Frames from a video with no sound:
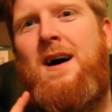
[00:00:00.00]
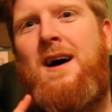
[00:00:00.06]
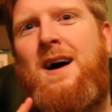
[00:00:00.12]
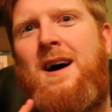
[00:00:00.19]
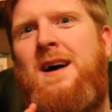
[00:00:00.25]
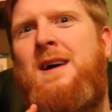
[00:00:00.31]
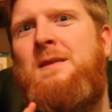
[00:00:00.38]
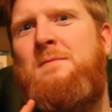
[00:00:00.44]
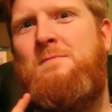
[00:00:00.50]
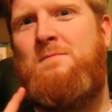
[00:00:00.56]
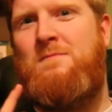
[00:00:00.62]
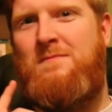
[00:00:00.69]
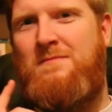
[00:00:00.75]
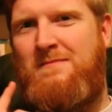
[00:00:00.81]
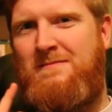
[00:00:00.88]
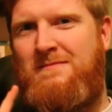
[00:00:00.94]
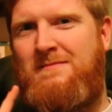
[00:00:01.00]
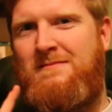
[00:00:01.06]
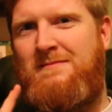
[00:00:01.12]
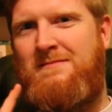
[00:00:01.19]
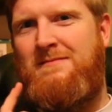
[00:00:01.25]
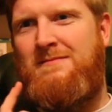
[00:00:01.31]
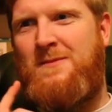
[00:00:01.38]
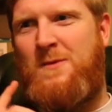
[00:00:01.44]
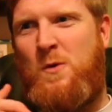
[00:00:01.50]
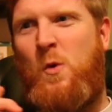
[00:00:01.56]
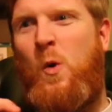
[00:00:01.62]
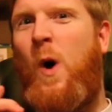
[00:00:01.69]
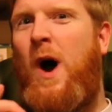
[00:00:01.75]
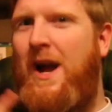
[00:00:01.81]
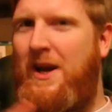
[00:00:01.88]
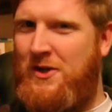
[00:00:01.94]
I'm
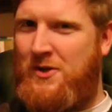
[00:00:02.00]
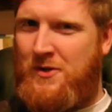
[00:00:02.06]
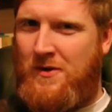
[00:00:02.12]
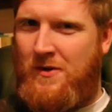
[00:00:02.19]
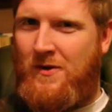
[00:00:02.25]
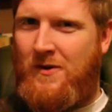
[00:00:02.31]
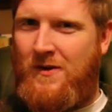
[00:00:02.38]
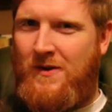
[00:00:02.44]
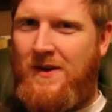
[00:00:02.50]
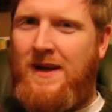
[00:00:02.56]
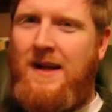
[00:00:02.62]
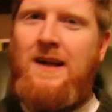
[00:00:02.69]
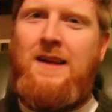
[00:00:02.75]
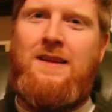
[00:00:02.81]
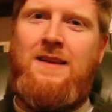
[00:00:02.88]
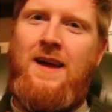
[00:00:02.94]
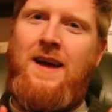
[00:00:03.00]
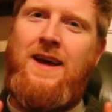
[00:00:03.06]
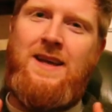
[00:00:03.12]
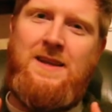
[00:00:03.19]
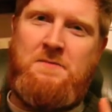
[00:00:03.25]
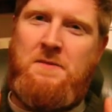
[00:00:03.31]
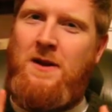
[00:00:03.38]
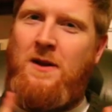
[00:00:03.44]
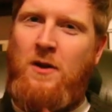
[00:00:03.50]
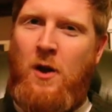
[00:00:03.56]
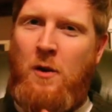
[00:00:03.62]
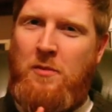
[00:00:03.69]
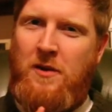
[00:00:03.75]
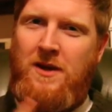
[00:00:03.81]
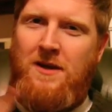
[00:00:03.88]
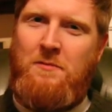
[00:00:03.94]
quite sure that he's been
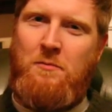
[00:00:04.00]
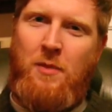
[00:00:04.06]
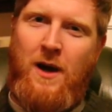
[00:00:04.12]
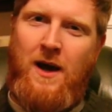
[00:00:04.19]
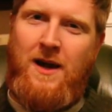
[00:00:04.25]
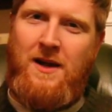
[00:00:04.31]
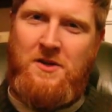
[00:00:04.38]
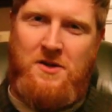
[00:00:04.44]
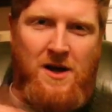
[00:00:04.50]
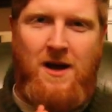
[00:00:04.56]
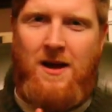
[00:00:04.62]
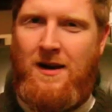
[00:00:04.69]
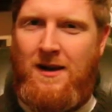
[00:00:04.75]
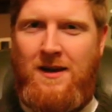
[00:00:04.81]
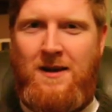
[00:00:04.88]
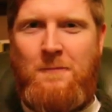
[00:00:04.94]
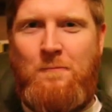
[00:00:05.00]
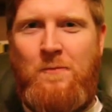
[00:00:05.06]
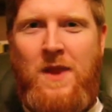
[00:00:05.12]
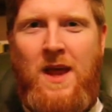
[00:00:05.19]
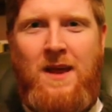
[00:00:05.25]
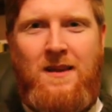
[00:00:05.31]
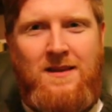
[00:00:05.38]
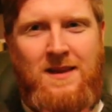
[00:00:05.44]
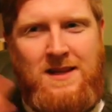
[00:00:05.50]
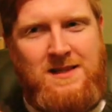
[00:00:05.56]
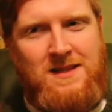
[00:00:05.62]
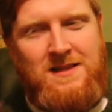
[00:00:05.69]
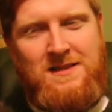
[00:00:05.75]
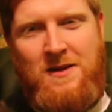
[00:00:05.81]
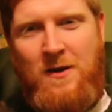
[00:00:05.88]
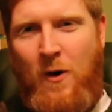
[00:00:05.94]
lobbied by Jaclyn. This
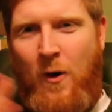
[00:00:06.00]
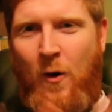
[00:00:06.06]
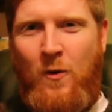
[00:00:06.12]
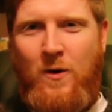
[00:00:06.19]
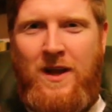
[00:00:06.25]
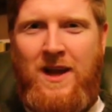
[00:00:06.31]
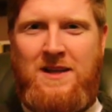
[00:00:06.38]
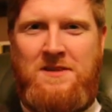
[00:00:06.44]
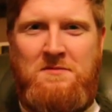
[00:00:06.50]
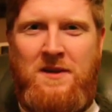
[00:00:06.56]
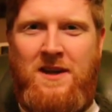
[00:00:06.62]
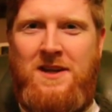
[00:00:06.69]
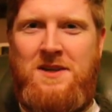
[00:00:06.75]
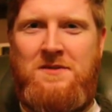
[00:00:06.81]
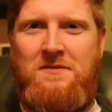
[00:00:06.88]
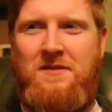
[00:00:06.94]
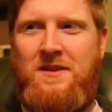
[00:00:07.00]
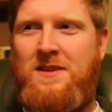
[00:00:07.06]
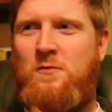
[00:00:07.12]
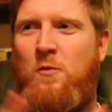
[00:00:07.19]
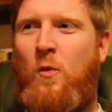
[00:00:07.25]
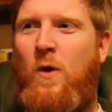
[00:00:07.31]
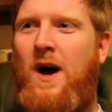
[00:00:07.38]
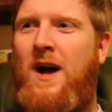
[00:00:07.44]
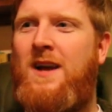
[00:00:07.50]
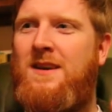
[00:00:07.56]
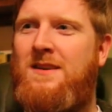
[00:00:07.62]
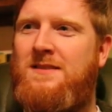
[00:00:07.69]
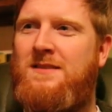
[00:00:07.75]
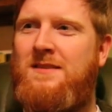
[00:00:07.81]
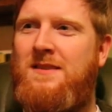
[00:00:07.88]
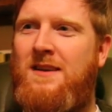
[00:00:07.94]
is the only explanation for this. Why
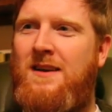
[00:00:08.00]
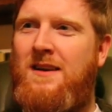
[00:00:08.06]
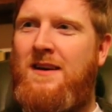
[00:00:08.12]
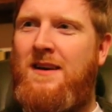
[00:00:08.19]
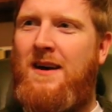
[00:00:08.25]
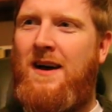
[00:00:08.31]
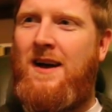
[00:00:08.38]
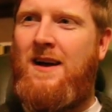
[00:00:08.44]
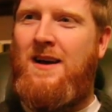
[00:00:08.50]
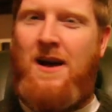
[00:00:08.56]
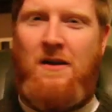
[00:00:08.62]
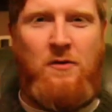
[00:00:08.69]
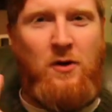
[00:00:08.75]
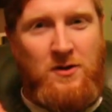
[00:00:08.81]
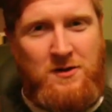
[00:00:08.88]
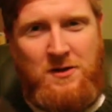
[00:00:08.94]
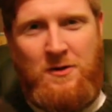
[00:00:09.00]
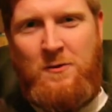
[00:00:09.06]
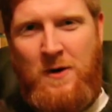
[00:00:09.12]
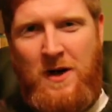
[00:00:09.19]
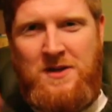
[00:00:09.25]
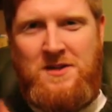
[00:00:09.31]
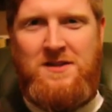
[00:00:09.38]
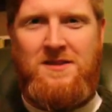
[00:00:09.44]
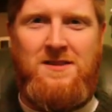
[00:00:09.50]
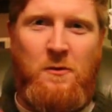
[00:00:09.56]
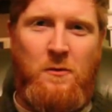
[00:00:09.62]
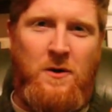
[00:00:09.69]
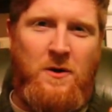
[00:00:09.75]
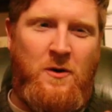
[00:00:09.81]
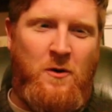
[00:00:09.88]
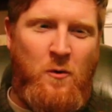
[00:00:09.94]
is... I've got two questions. I
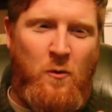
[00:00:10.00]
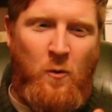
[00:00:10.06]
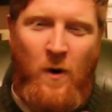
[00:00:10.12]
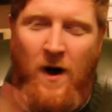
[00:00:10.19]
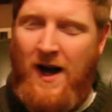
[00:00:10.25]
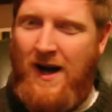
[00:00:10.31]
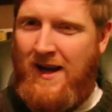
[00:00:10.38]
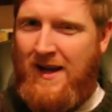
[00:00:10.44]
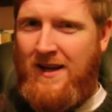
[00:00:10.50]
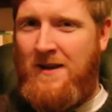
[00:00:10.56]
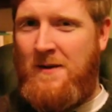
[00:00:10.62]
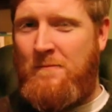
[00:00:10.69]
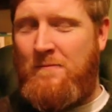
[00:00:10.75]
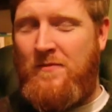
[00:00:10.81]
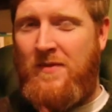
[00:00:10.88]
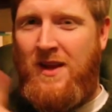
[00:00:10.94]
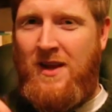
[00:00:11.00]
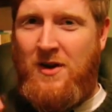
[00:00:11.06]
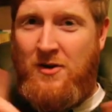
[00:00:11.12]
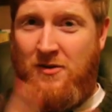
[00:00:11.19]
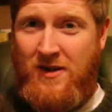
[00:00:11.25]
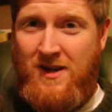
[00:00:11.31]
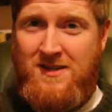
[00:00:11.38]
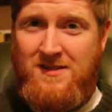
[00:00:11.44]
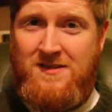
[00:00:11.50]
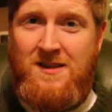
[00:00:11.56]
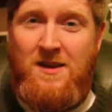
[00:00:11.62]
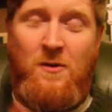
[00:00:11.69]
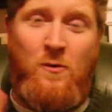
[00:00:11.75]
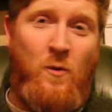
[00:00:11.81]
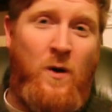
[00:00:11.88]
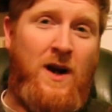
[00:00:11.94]
want to know why, Chris,
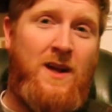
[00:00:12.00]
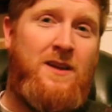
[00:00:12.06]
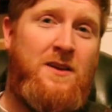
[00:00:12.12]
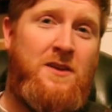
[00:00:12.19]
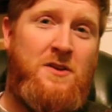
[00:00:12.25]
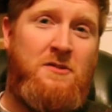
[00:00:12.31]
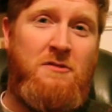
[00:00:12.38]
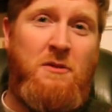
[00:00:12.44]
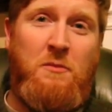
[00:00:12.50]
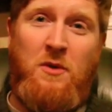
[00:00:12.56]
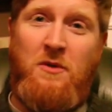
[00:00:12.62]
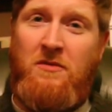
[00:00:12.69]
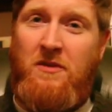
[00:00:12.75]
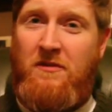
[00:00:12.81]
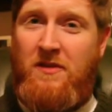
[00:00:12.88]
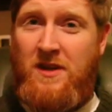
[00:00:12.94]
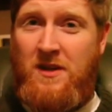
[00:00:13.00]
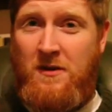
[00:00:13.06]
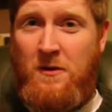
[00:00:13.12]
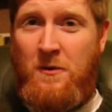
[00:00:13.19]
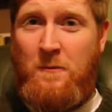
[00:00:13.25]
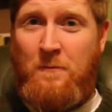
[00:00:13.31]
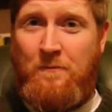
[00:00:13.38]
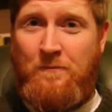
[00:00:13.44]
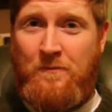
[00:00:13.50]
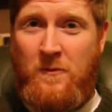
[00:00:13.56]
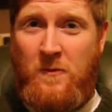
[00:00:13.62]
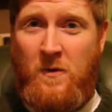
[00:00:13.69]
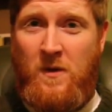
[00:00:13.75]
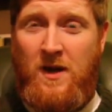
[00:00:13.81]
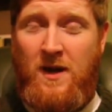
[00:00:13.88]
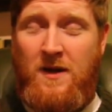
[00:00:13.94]
why did you remove your video?
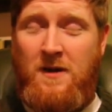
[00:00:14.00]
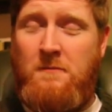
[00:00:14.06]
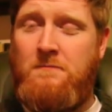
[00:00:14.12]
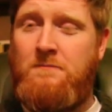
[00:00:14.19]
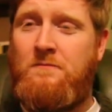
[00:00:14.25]
Okay.